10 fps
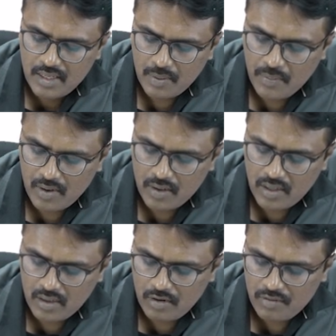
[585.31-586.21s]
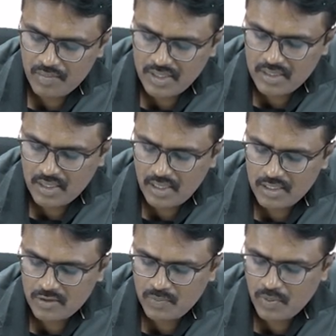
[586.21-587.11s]
The productive cough means there
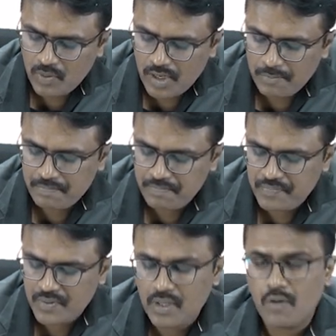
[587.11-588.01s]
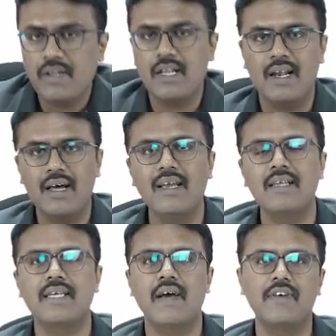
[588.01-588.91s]
is sputum. Now, when the lung
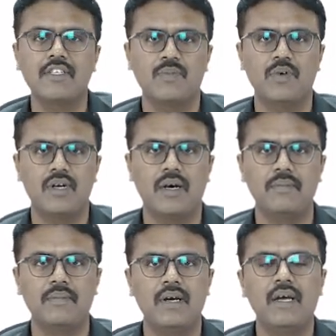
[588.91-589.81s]
is having sputum,